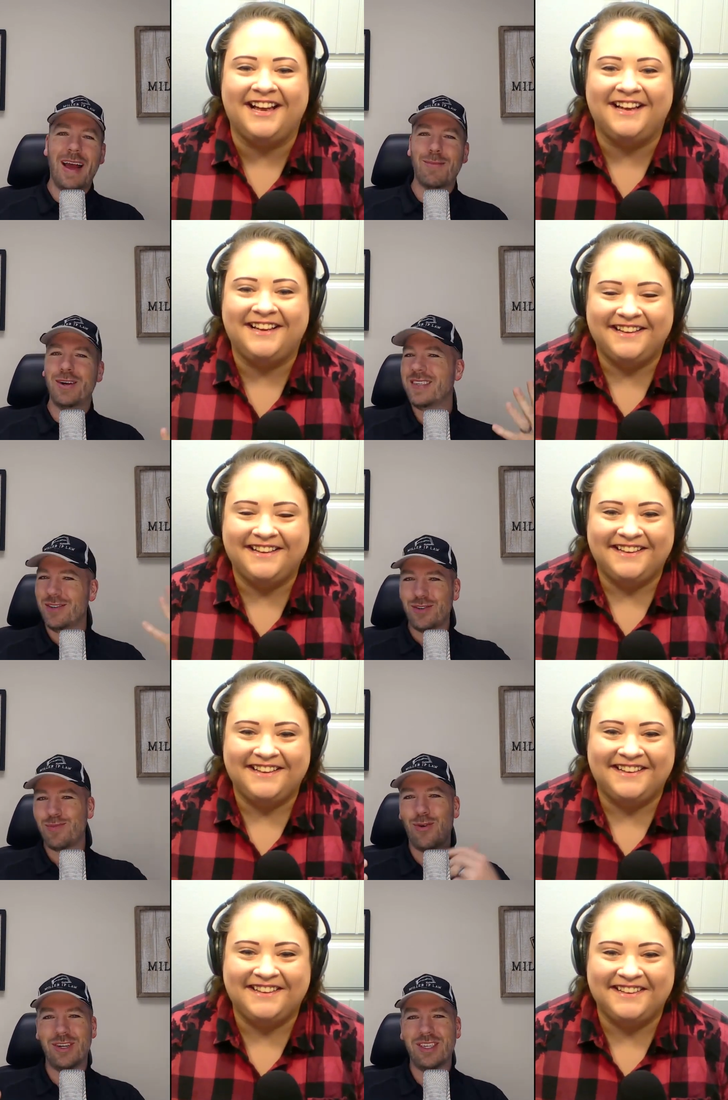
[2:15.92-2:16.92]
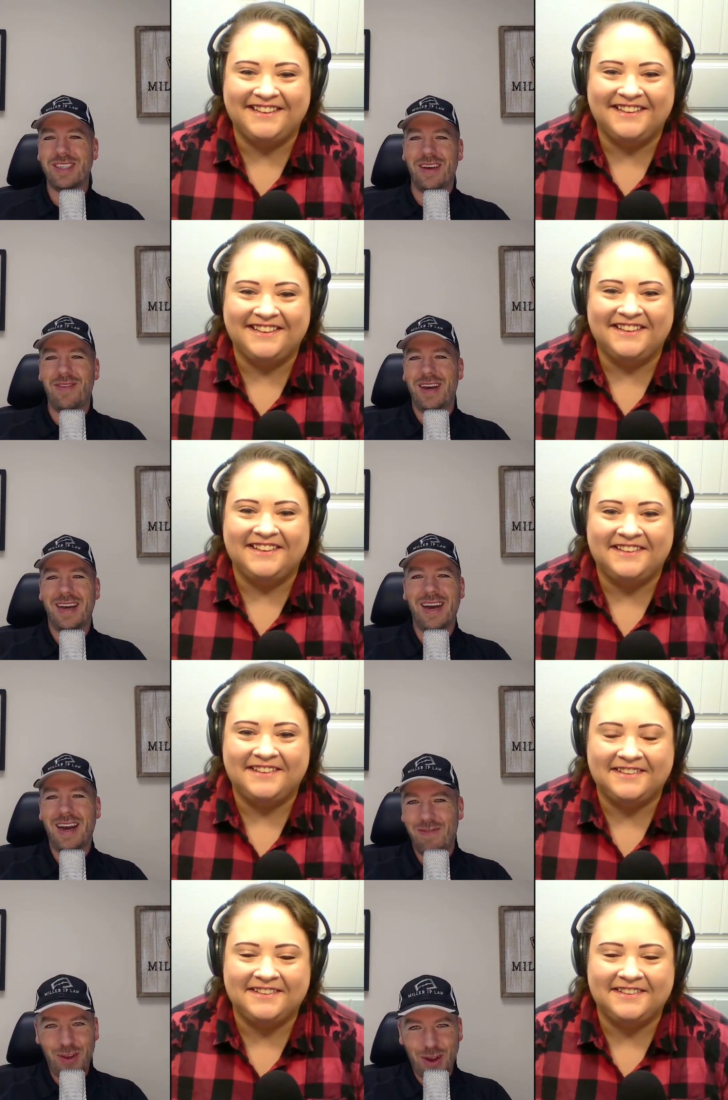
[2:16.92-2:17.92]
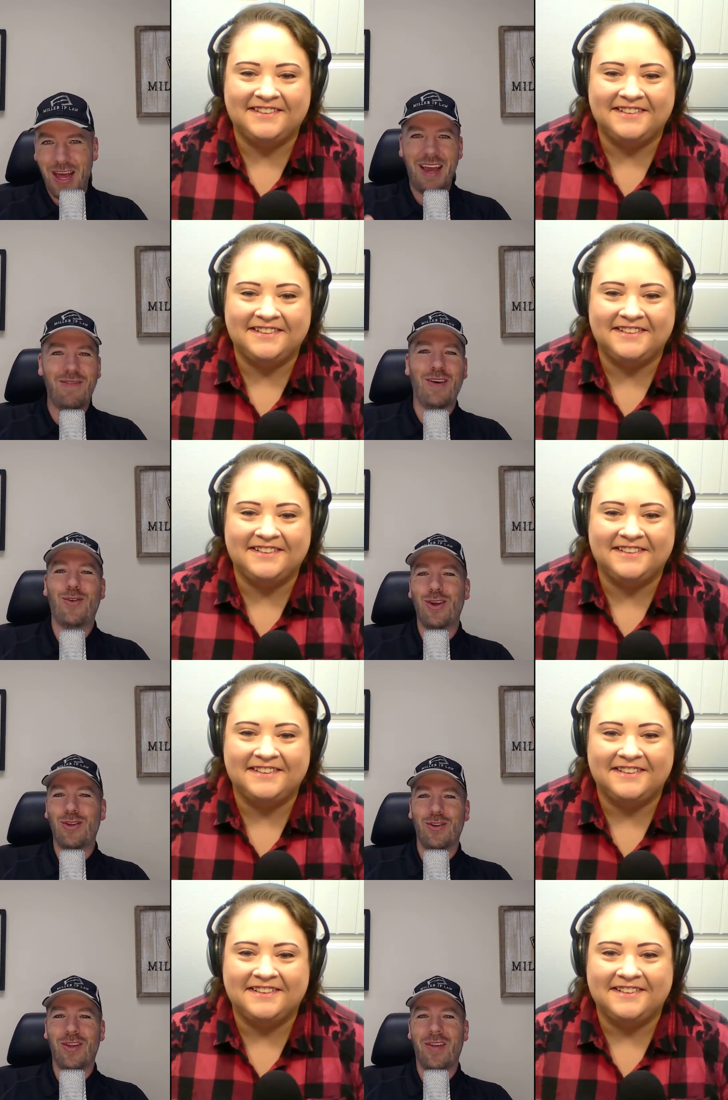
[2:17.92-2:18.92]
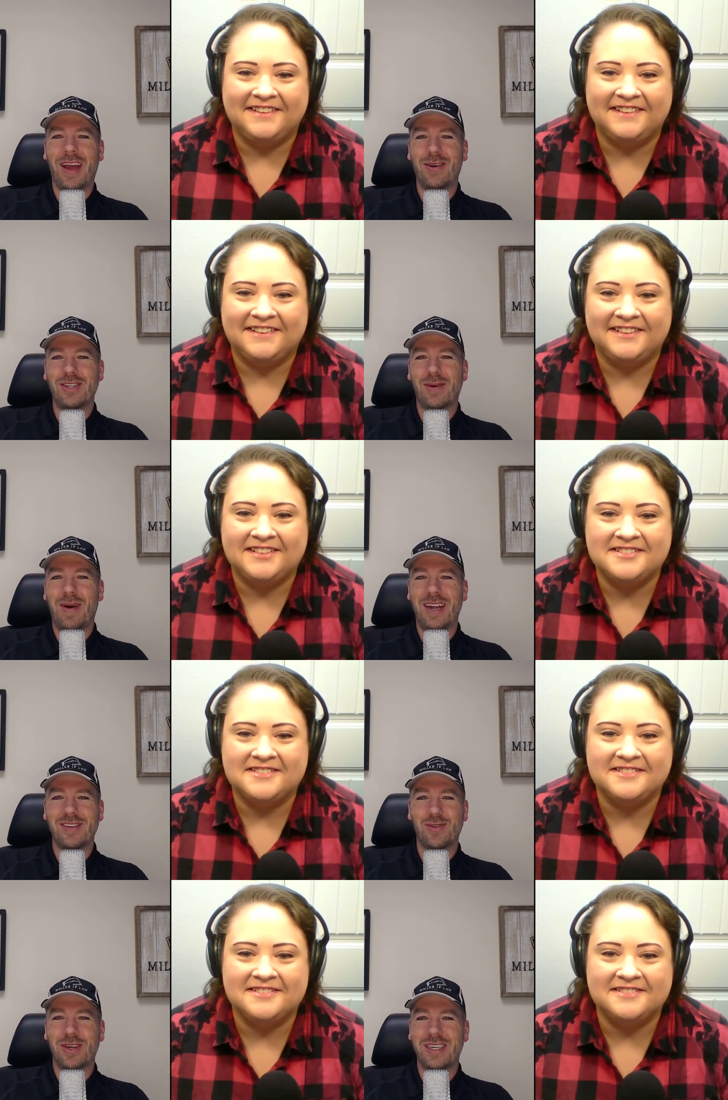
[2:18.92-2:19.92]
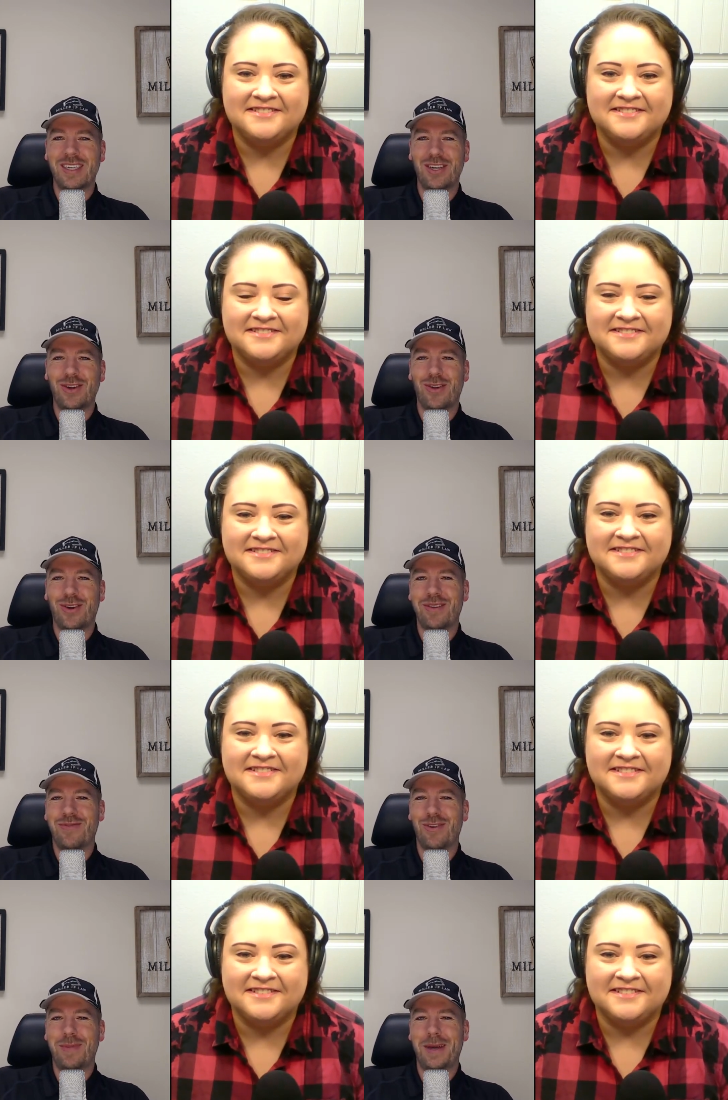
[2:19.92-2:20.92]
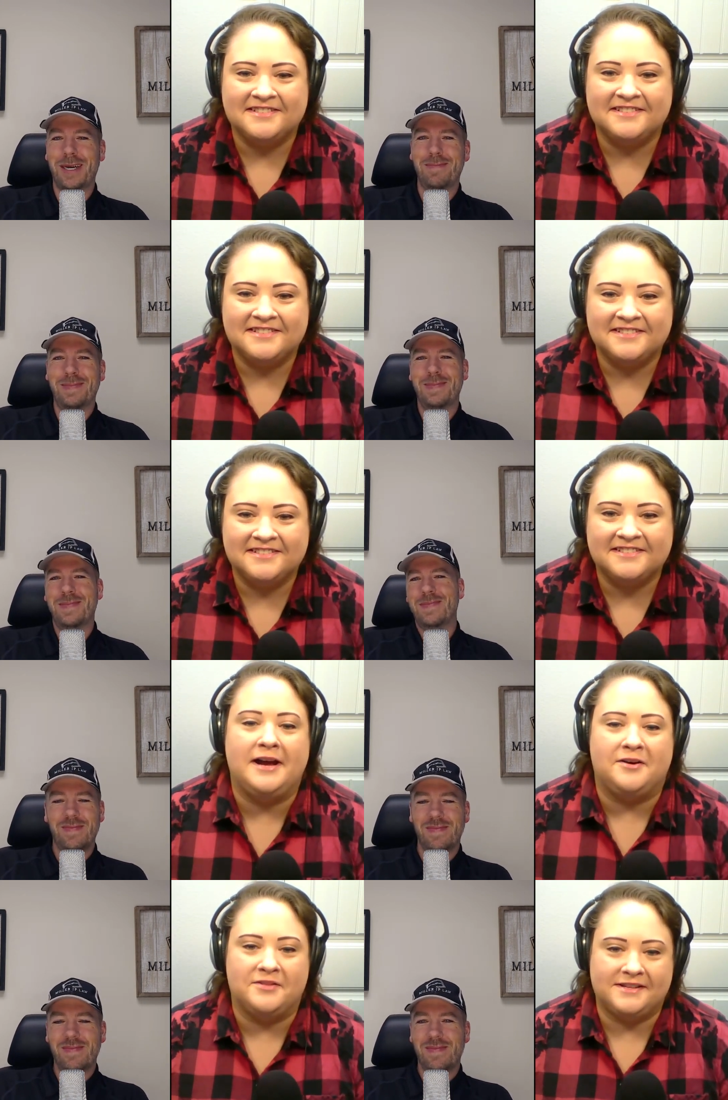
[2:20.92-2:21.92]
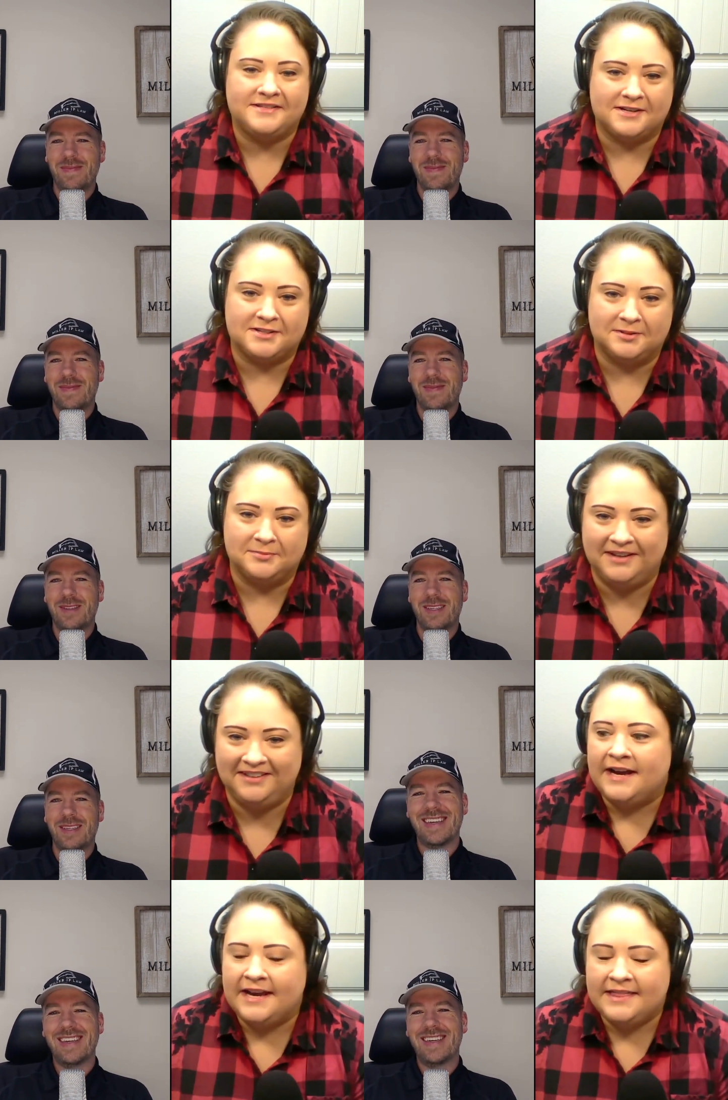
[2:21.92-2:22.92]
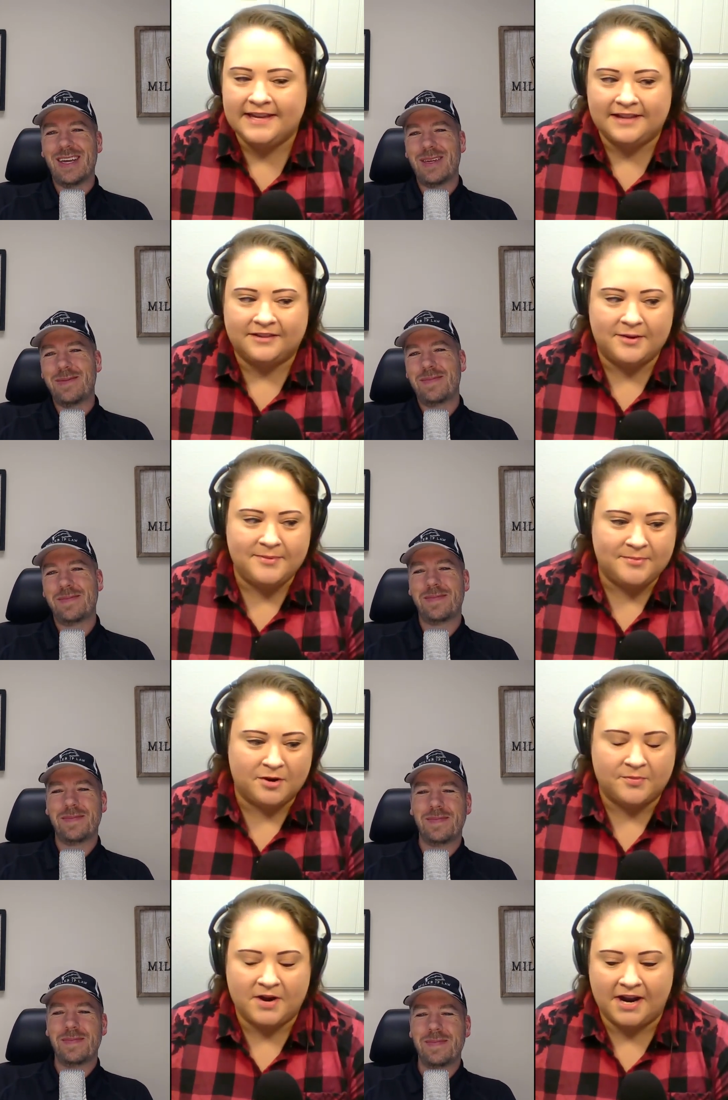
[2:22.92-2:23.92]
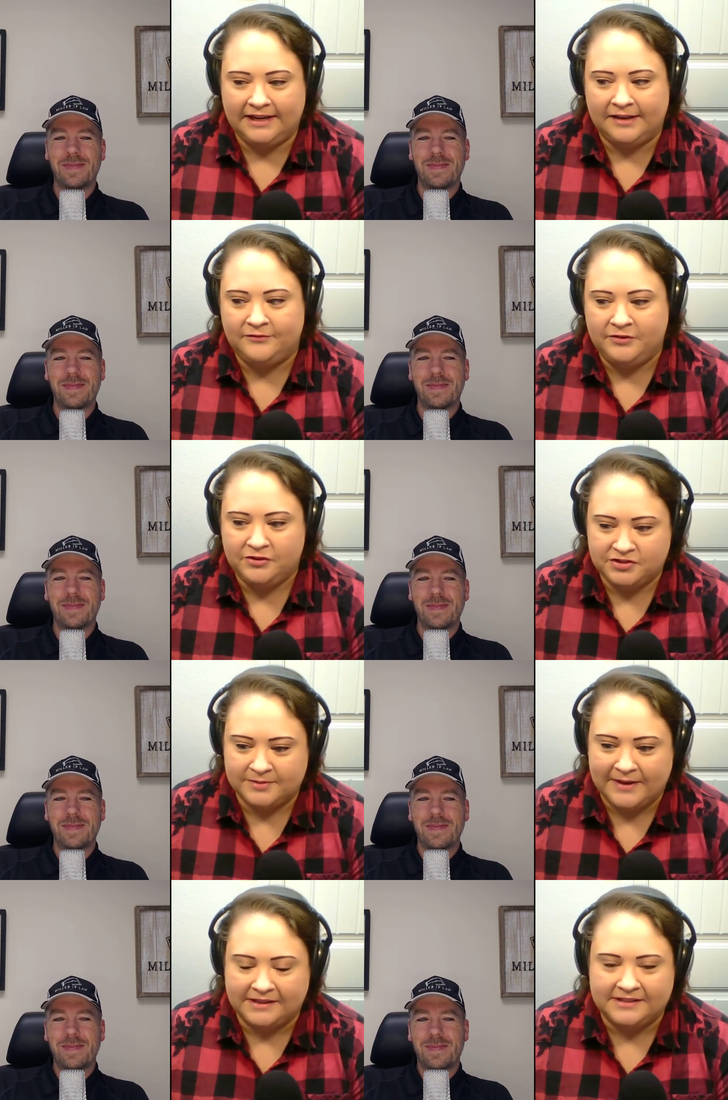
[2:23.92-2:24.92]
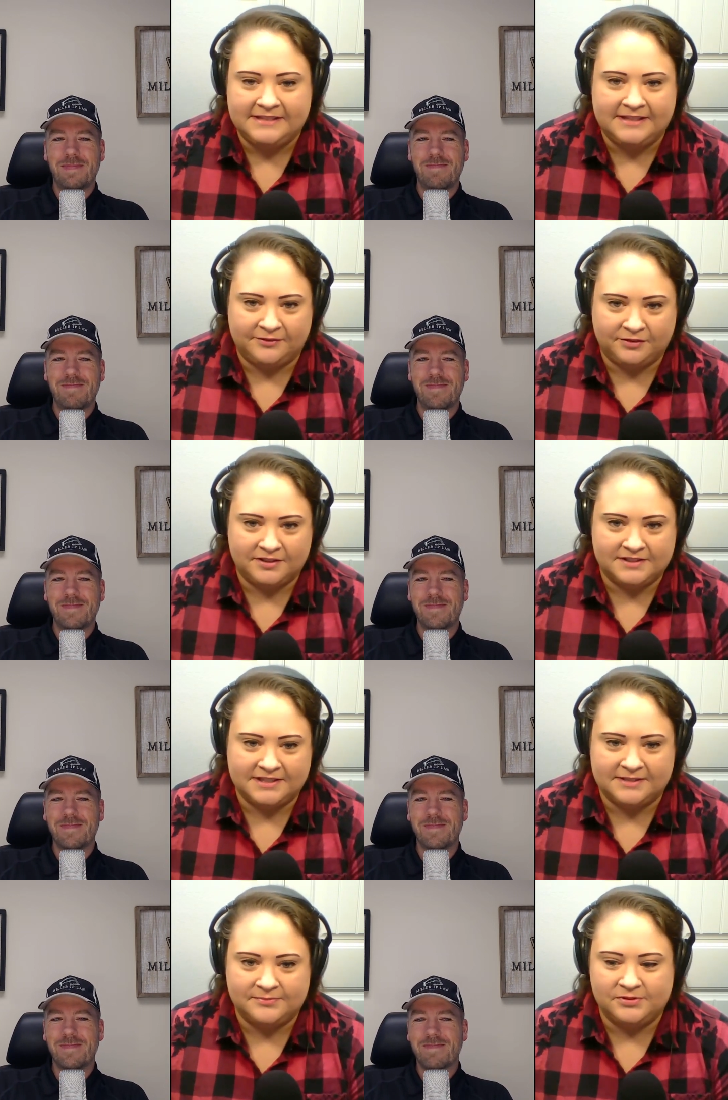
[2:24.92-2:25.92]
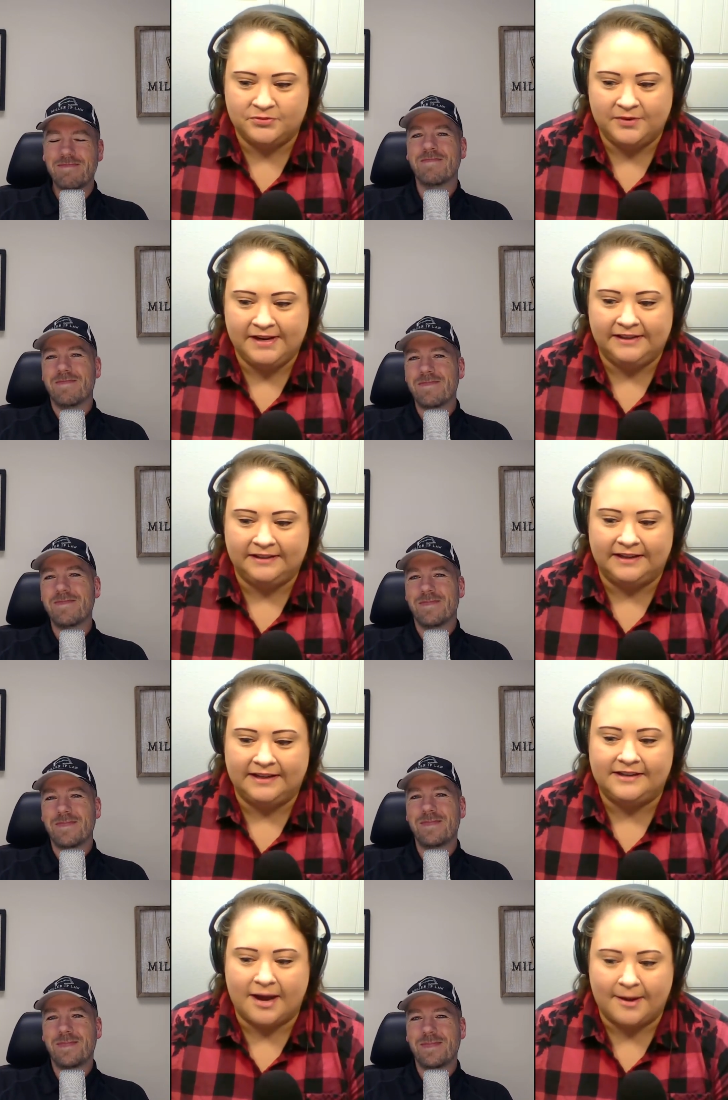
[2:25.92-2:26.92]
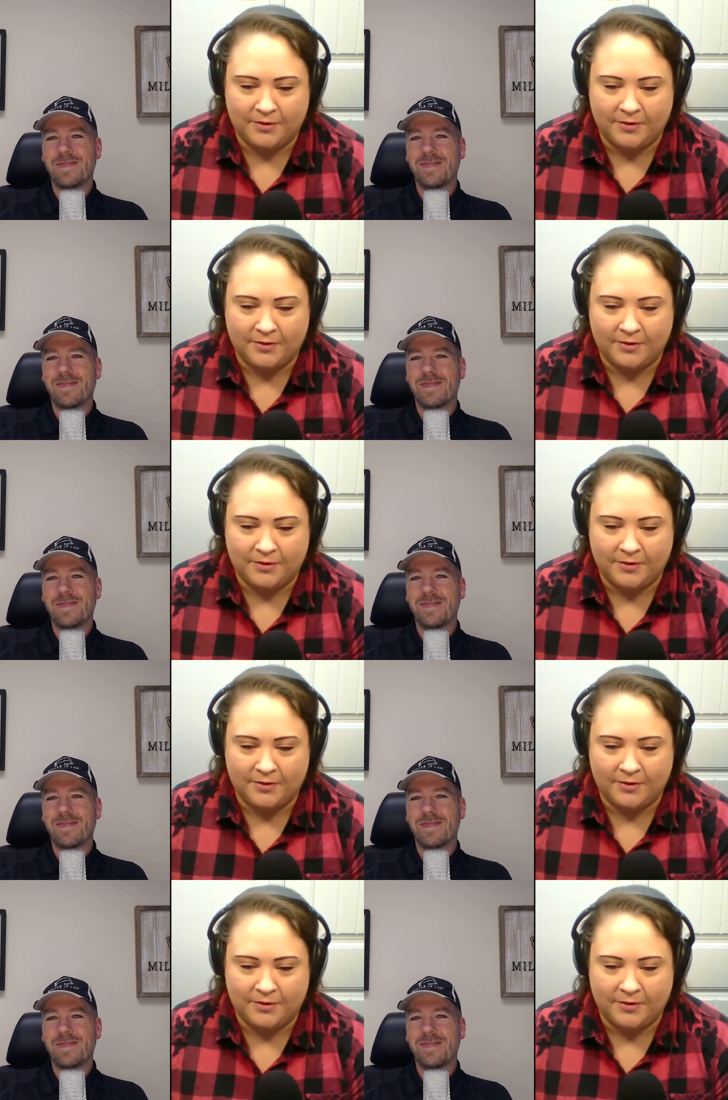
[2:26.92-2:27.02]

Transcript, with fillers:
Speaker 1: glamorous. It was more just of, uh, I figured, hey, if I've already learned the language, I might as well continue to learn it for a bit.
Speaker 2: Wow, that's awesome. I, I think a lot of people are get confused about the differences between like